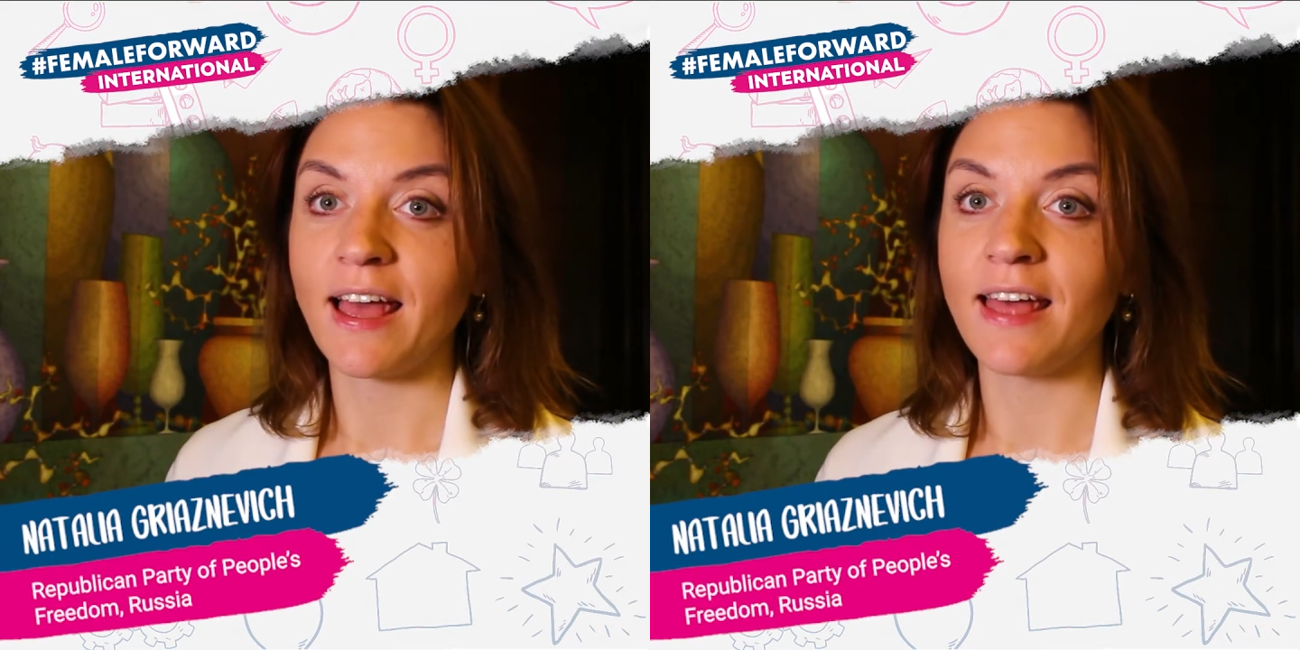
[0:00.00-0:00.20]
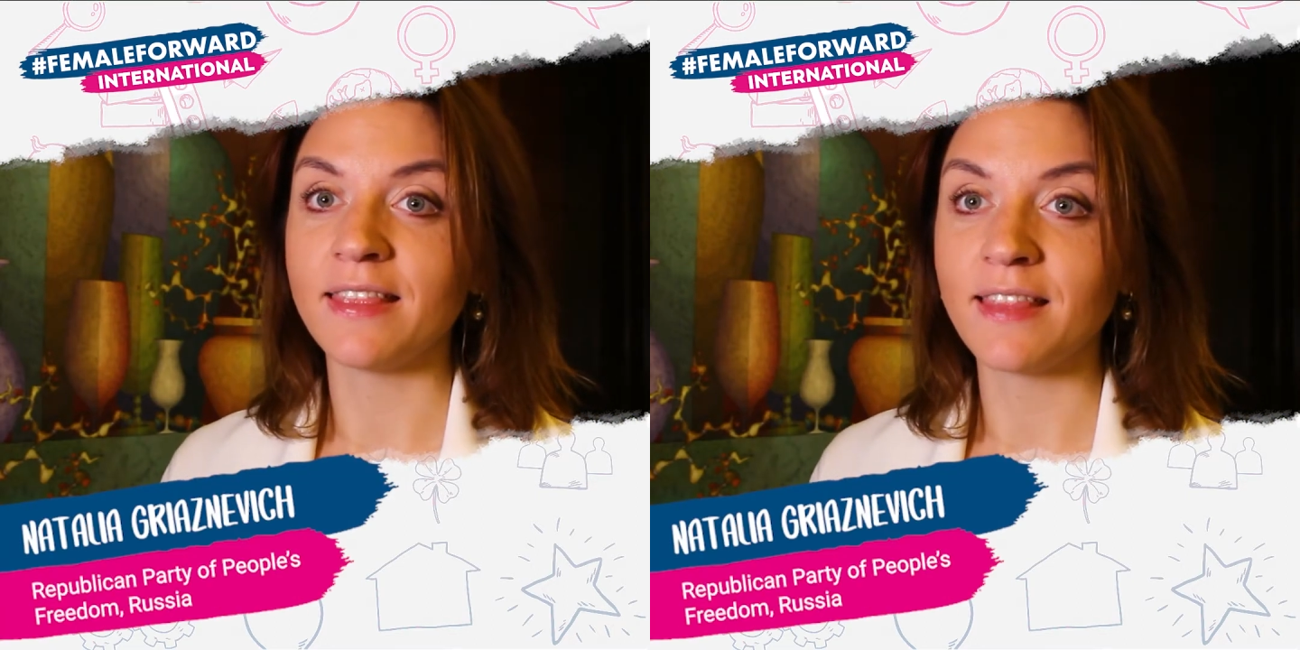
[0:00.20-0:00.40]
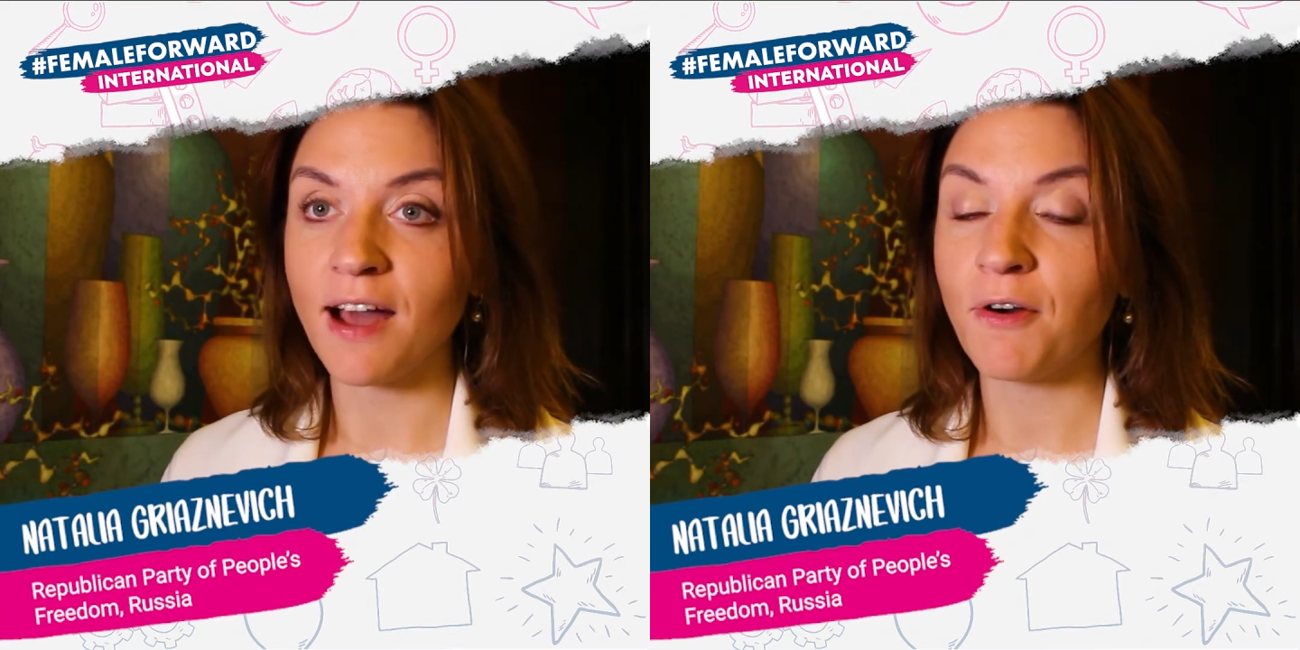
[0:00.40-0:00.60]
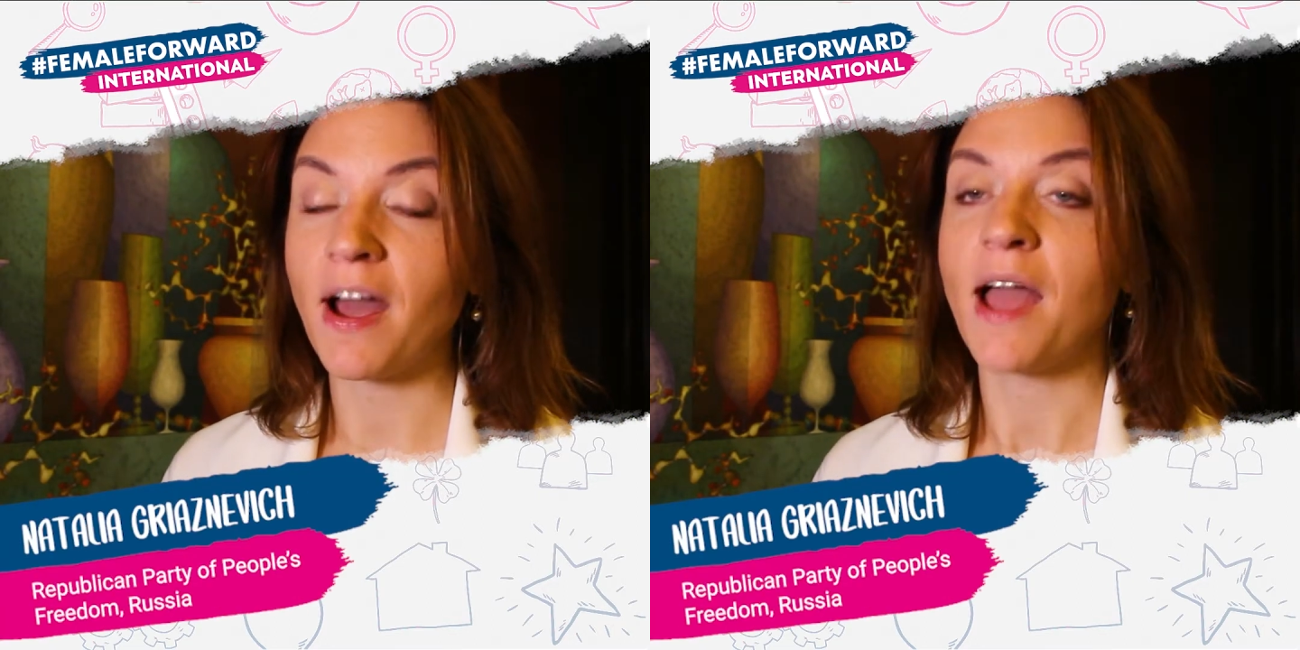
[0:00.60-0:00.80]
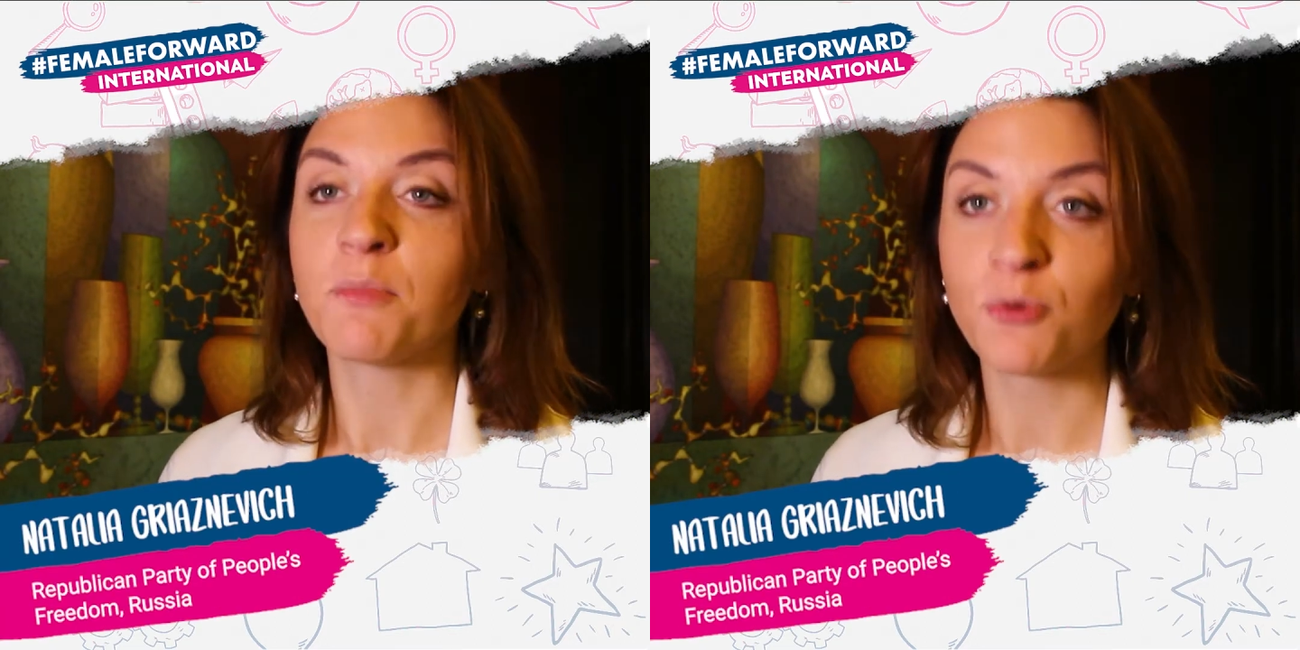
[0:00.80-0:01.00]
and now
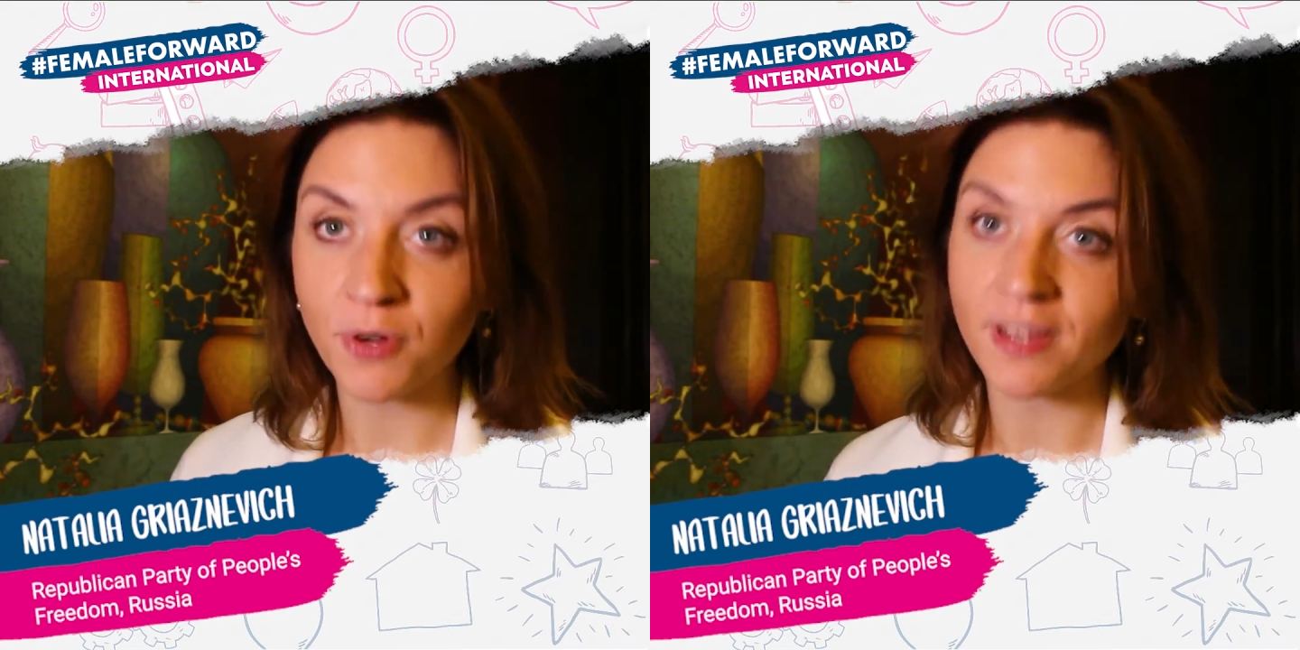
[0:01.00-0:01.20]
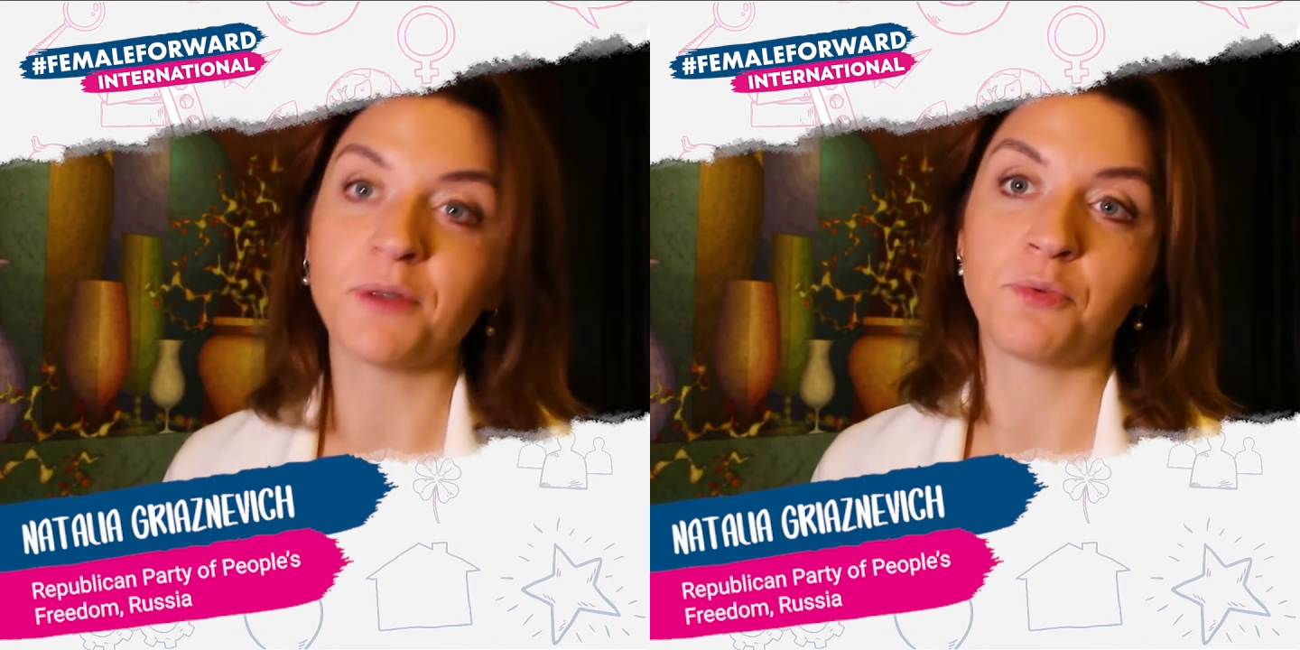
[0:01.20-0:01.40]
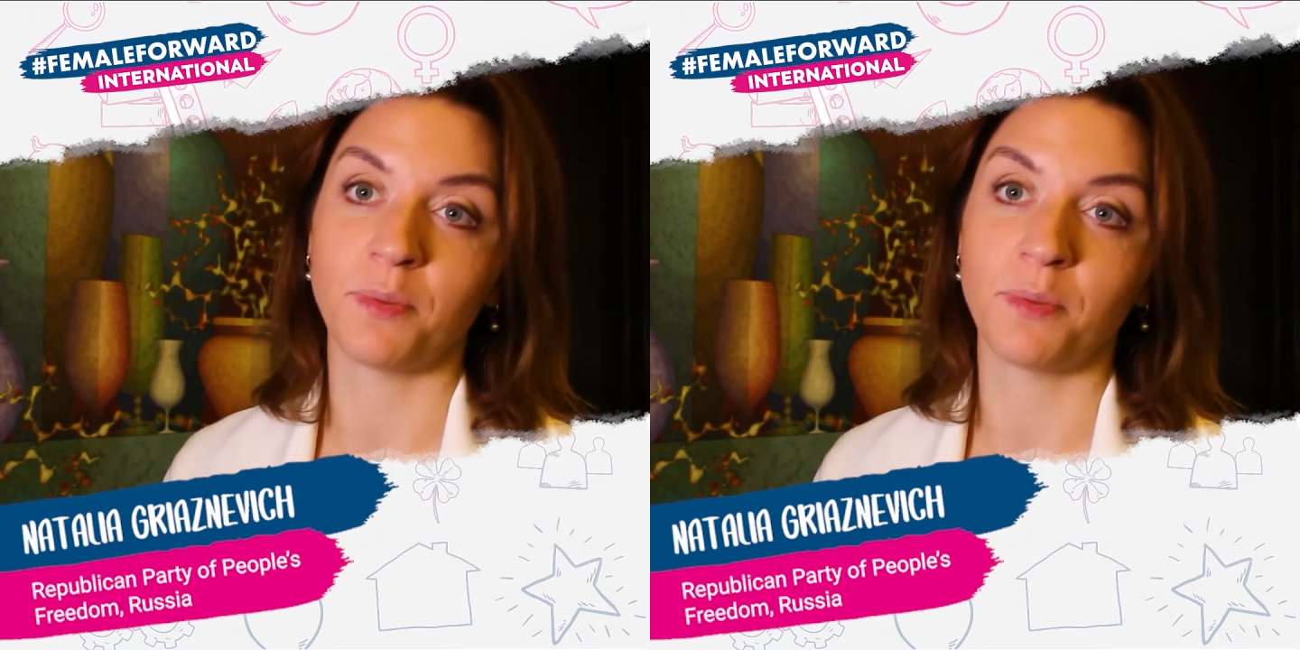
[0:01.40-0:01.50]
I'm really a